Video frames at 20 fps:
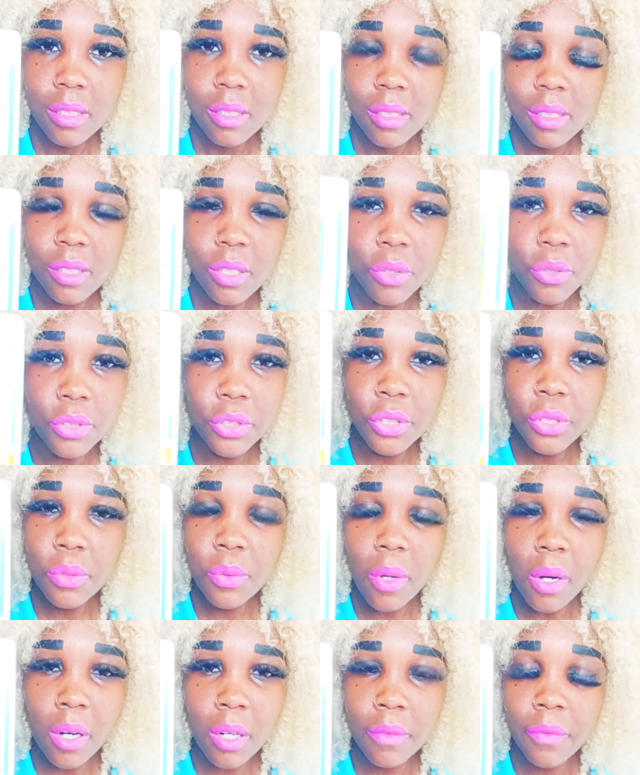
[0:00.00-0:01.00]
so
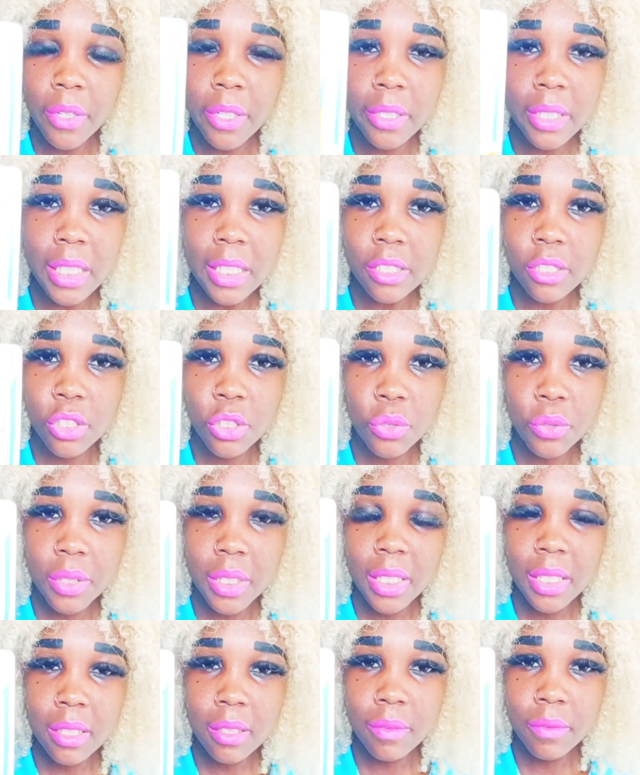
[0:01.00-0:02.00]
you are very
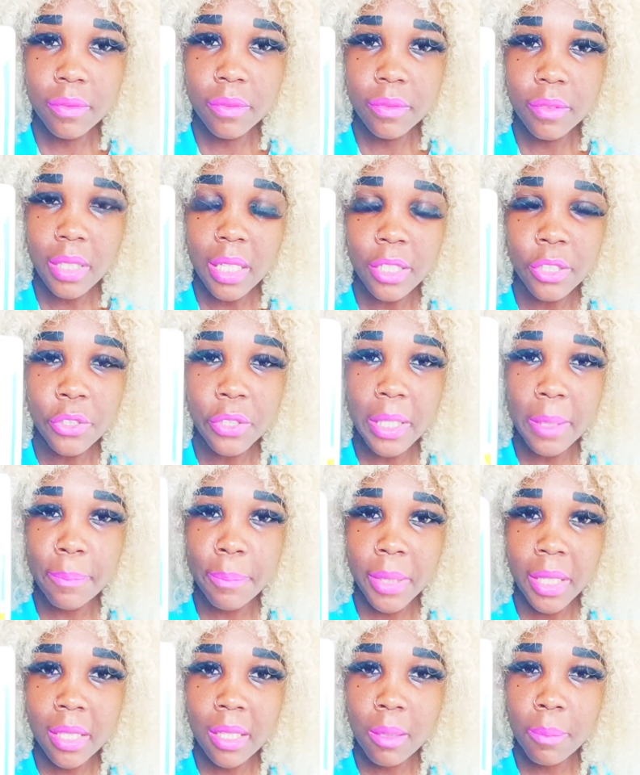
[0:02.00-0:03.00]
intuitive and you can
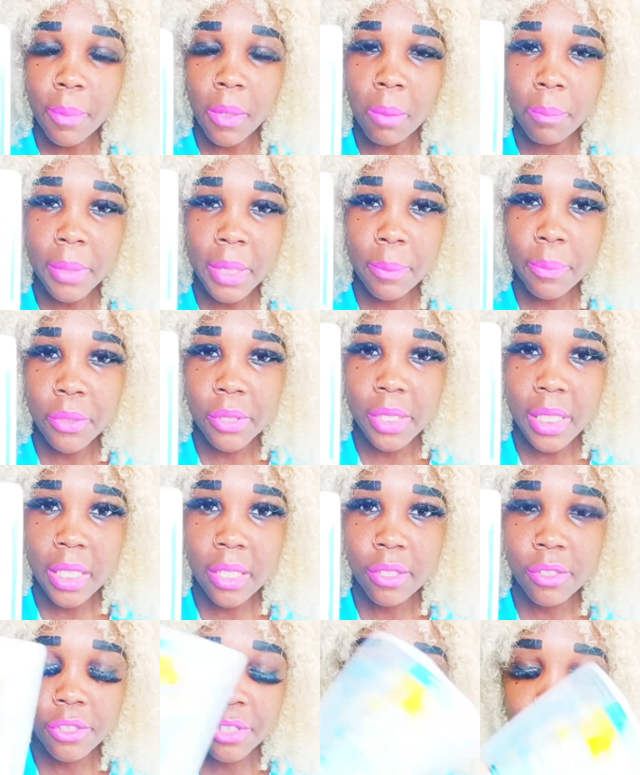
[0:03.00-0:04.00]
pick up on people's
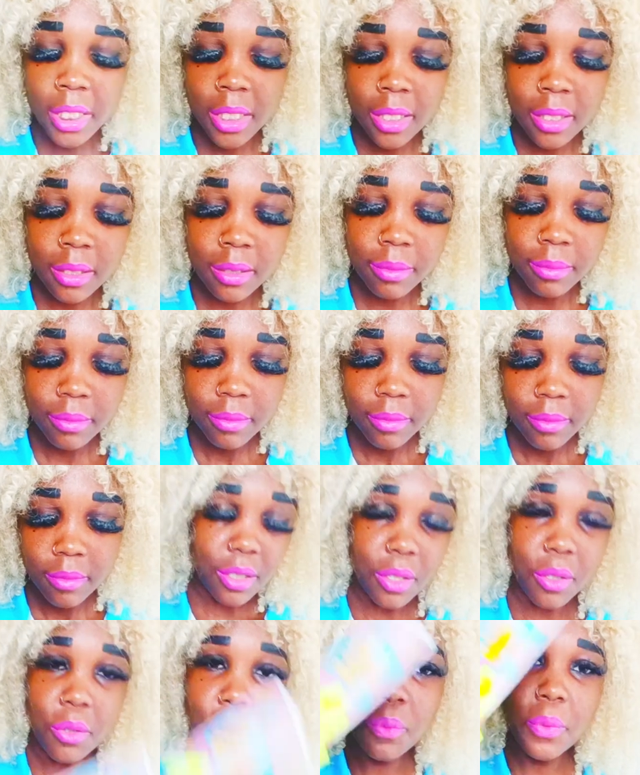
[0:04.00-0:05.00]
energy.
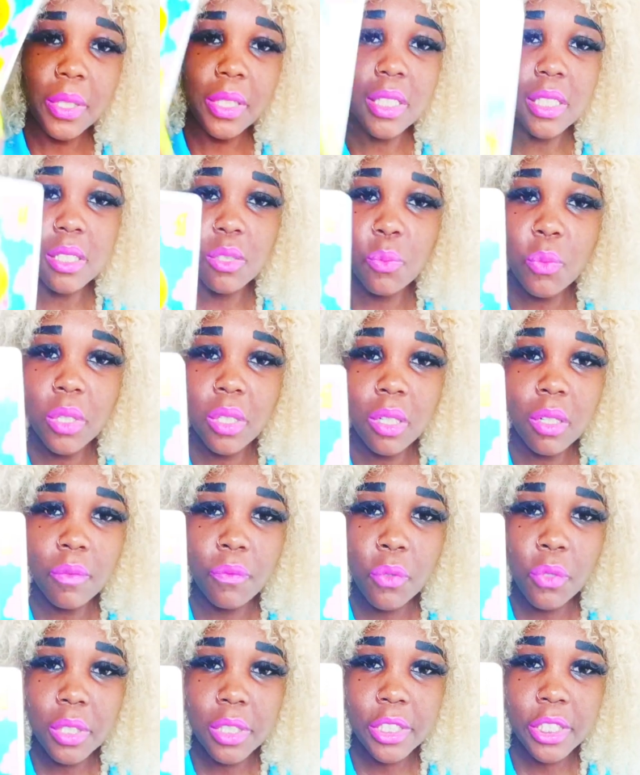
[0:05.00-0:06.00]
So with this wheel of
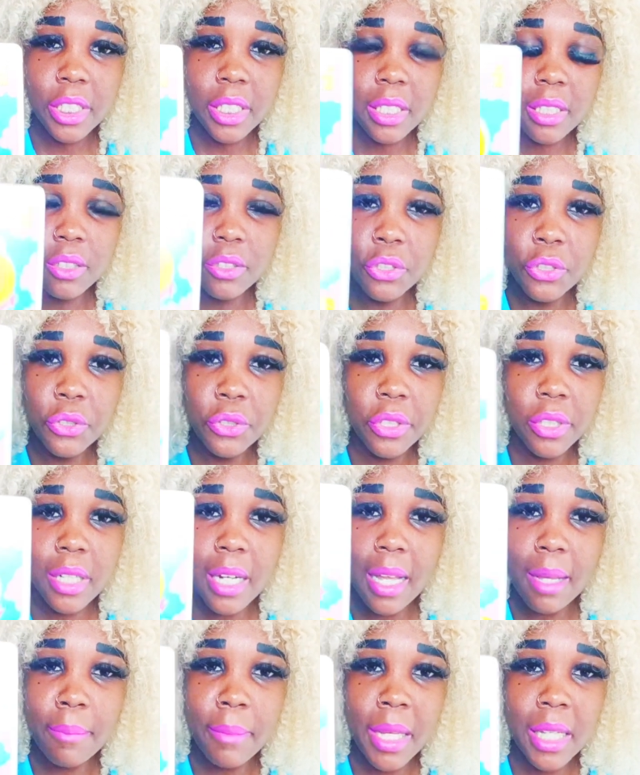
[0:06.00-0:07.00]
fortune, you could
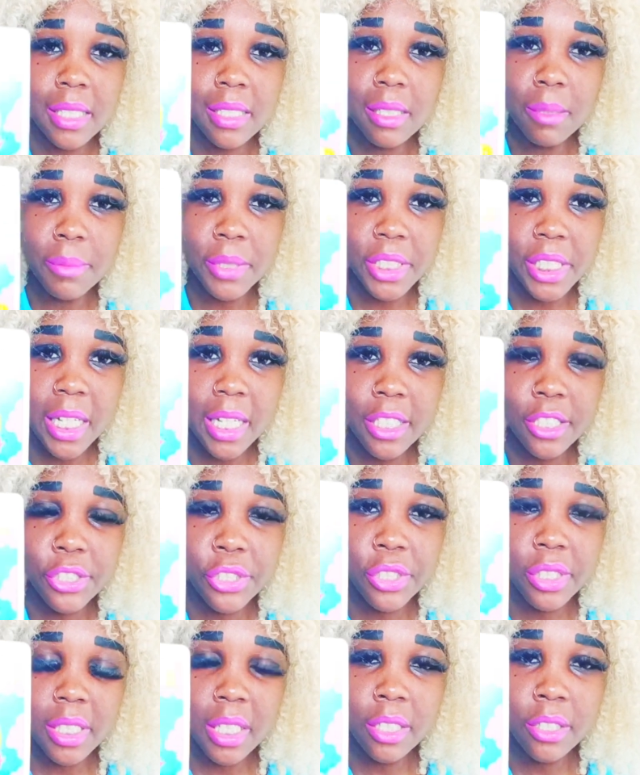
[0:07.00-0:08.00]
have made some
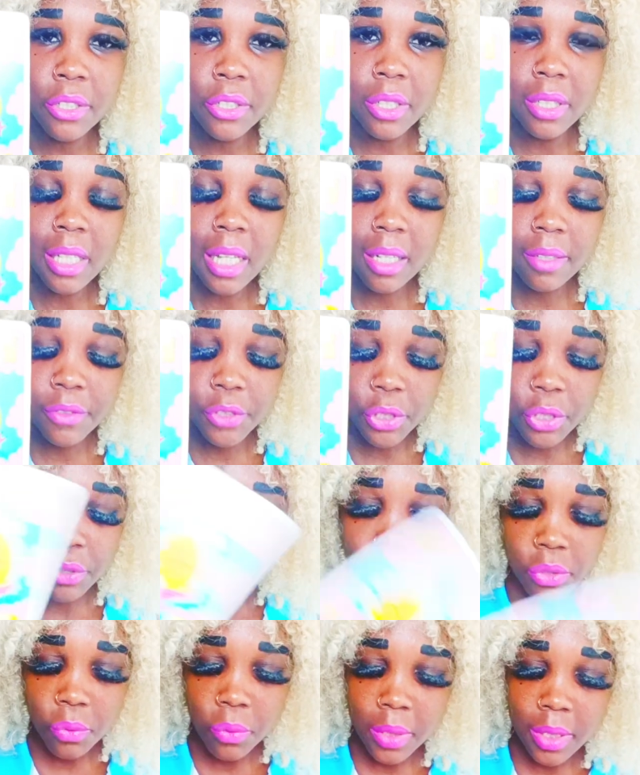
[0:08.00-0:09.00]
changes in your life,
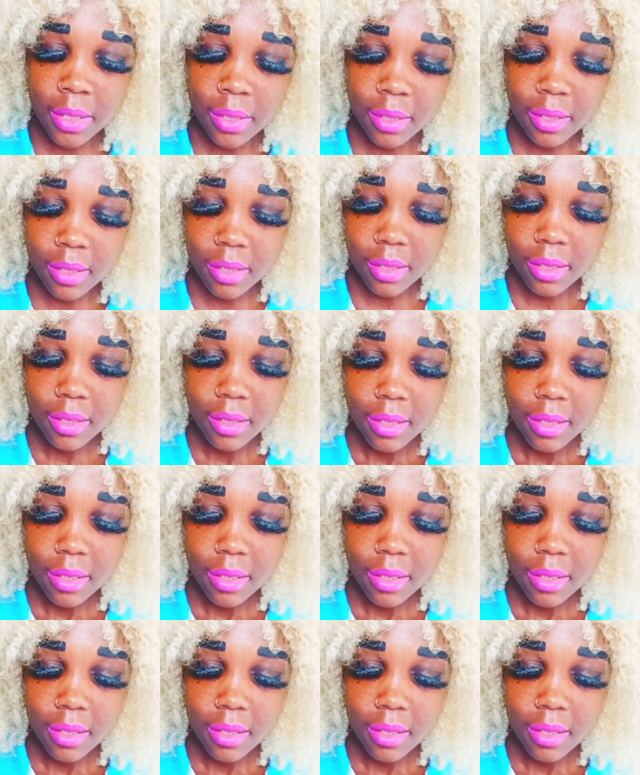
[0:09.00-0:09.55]
chosen ones.